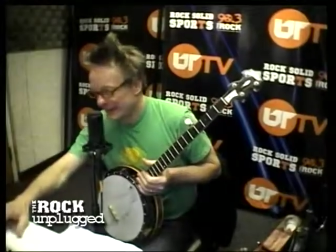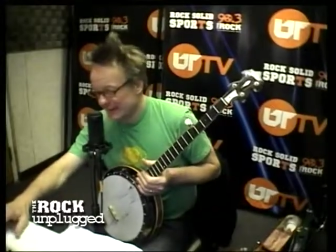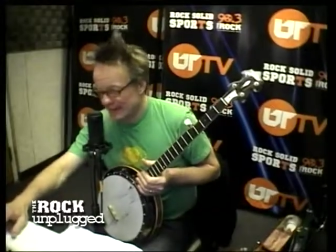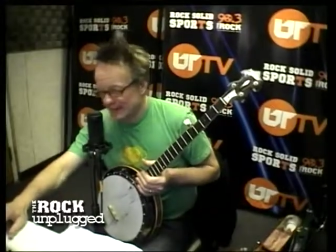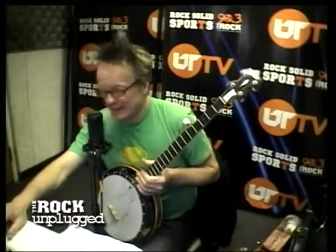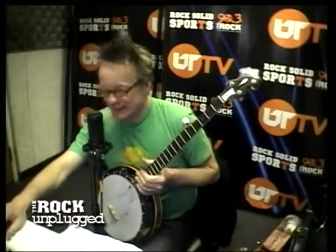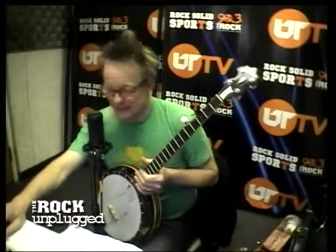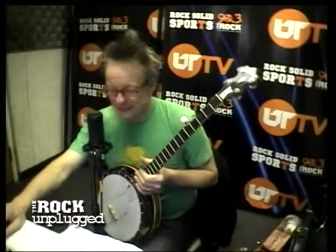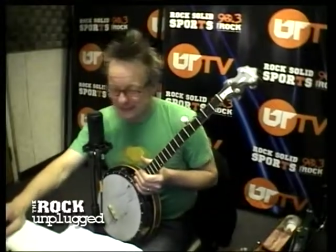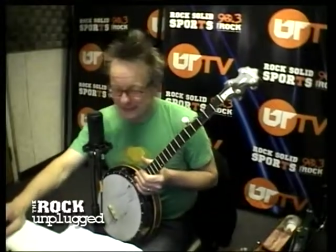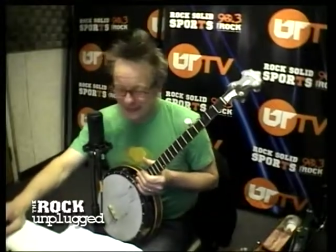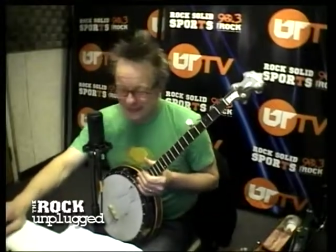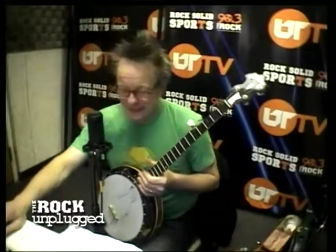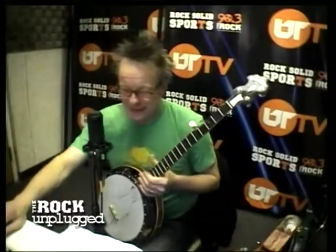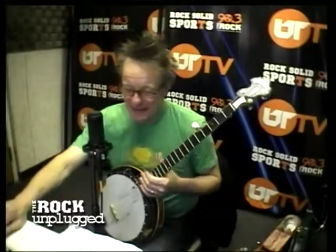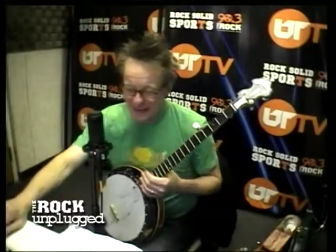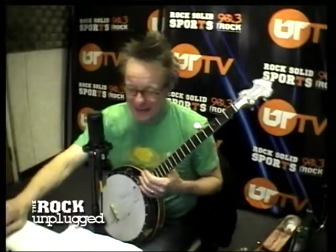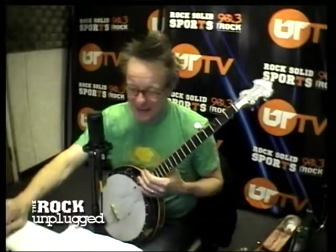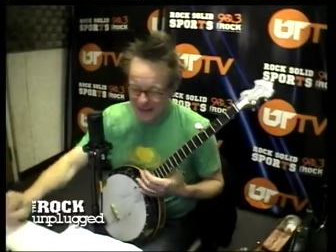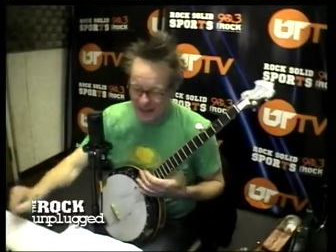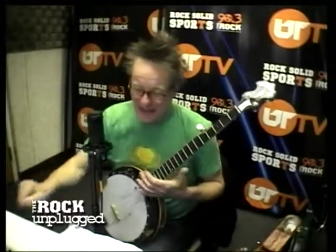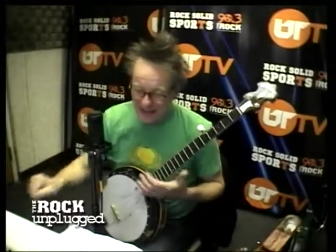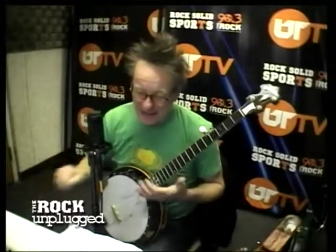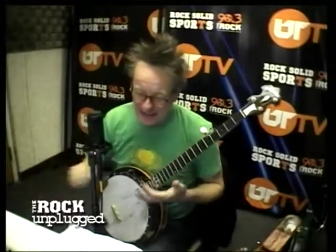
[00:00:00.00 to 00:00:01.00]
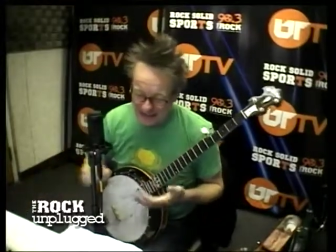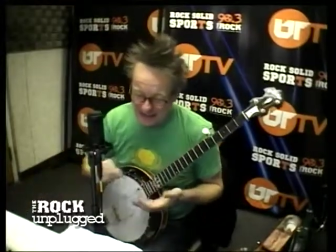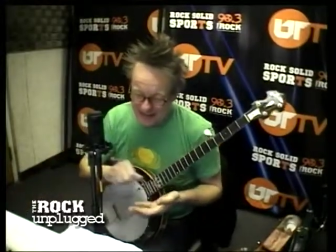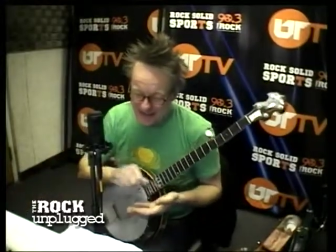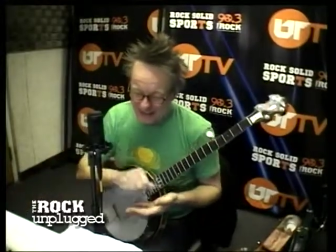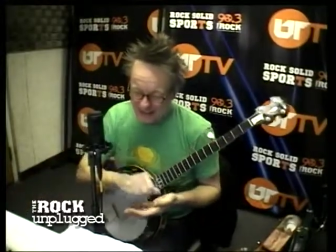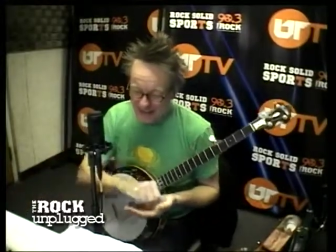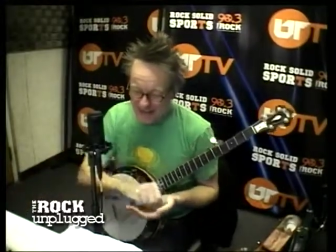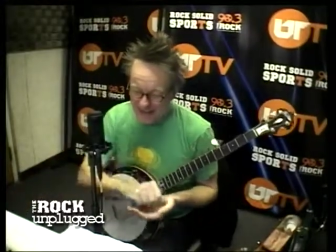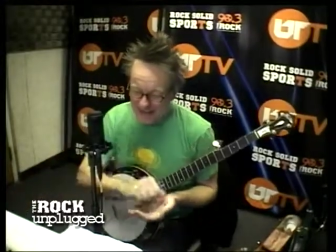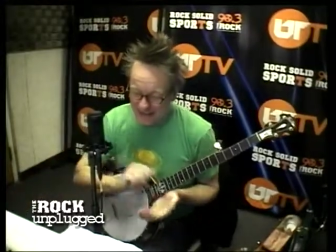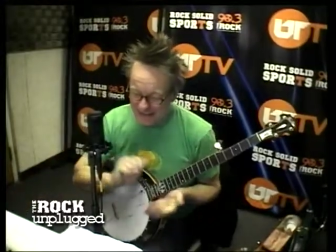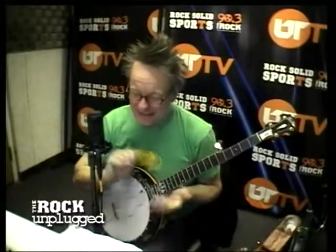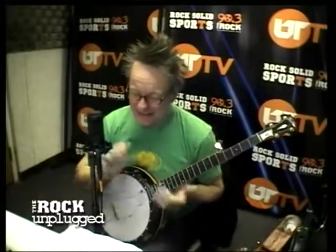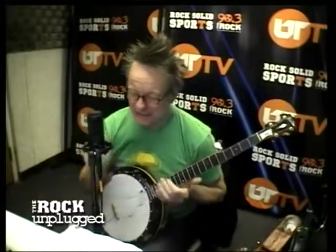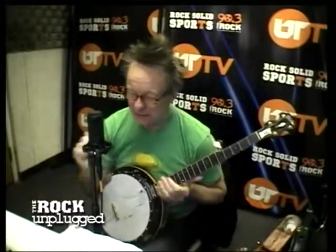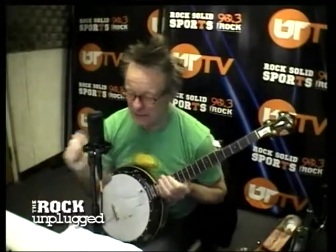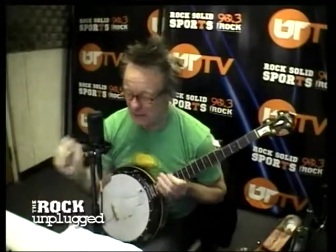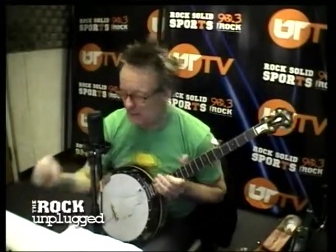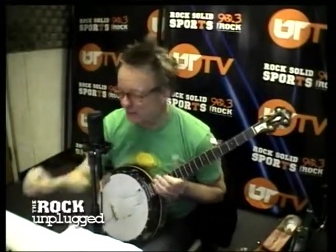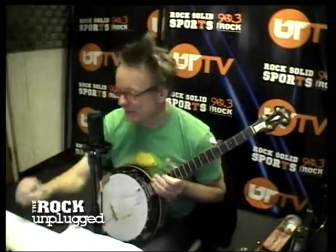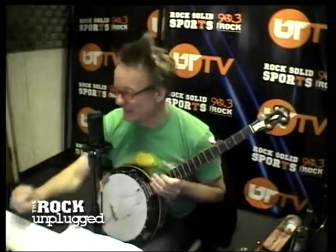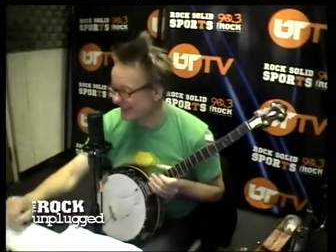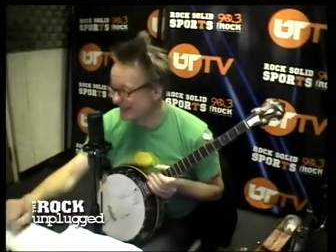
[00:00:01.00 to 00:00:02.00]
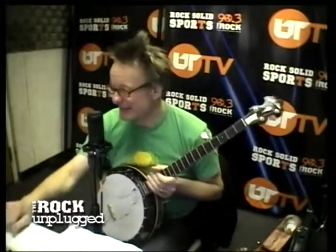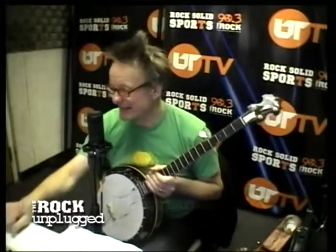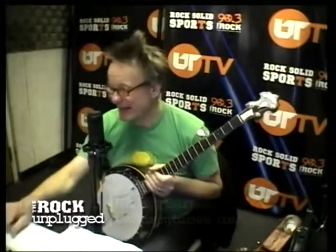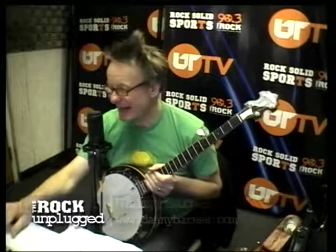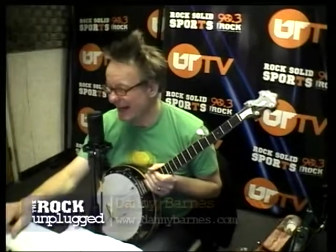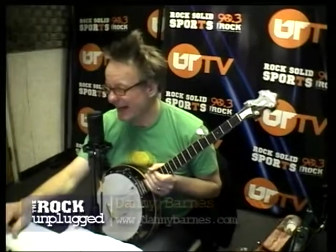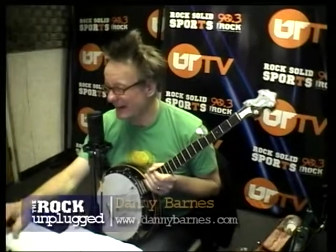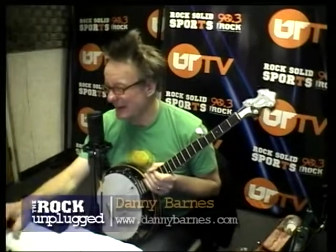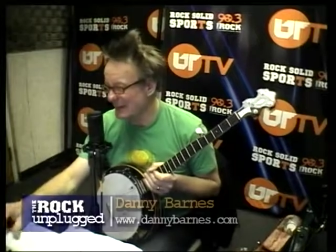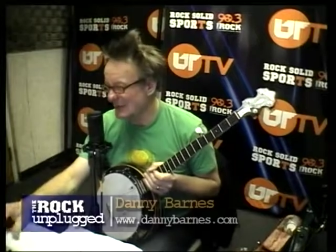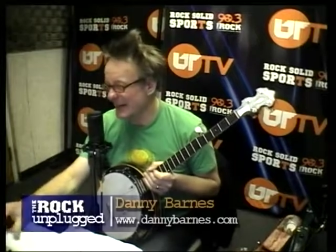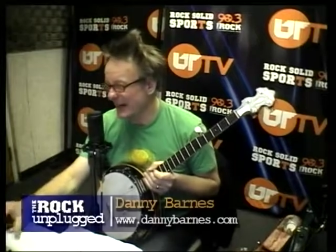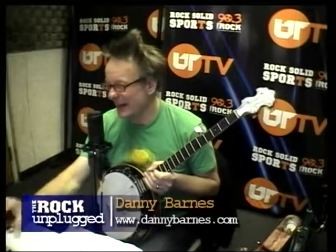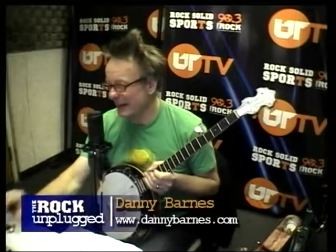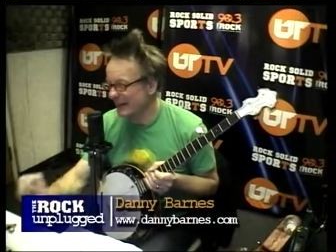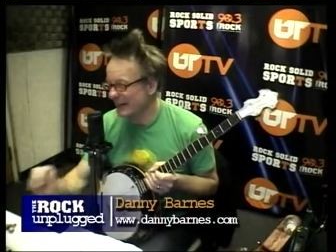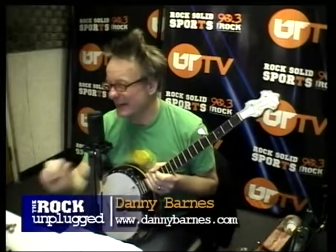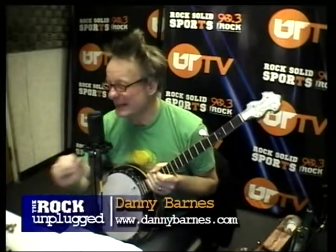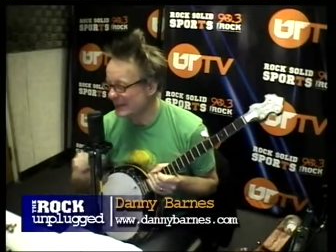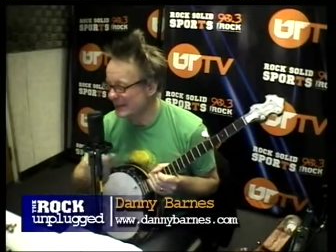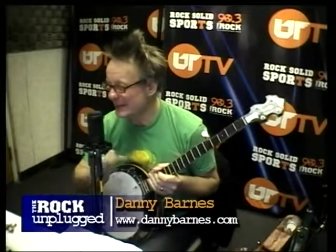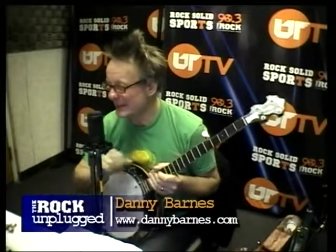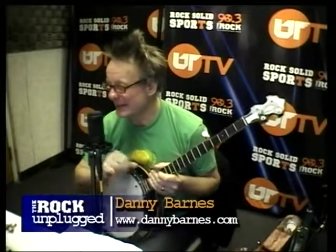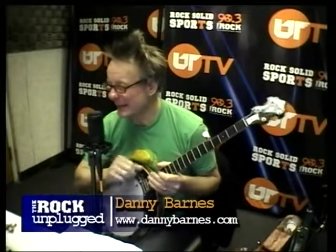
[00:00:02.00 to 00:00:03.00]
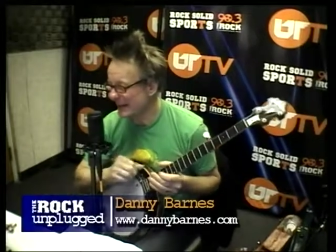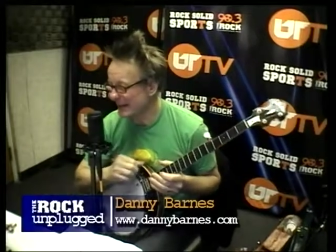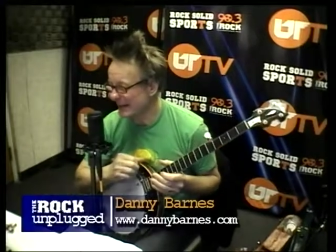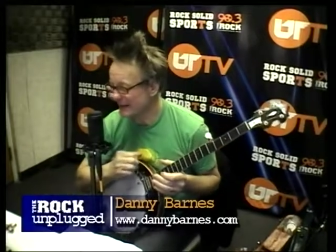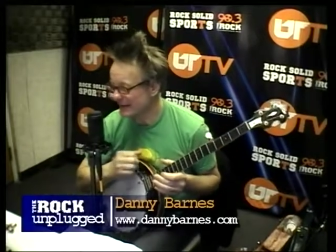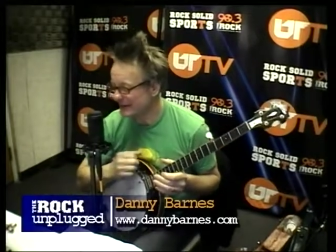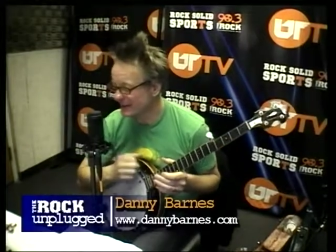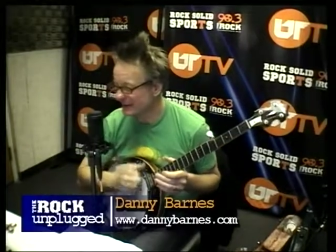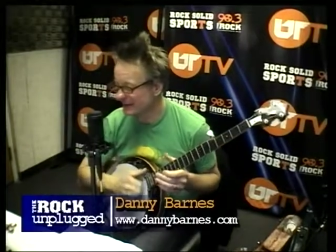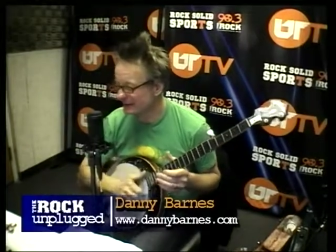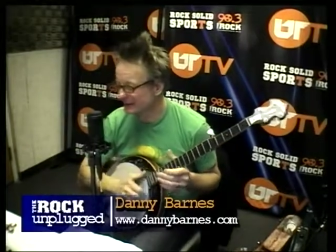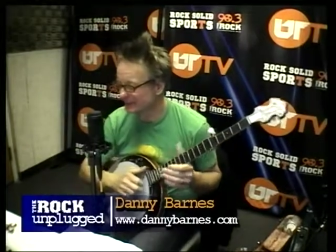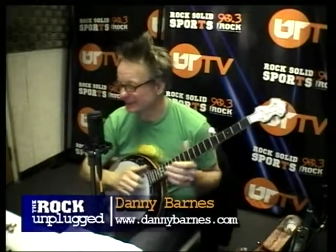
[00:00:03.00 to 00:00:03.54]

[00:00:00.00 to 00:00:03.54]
Let's see. I think what I'd like to do is play the title track, Pizza Box.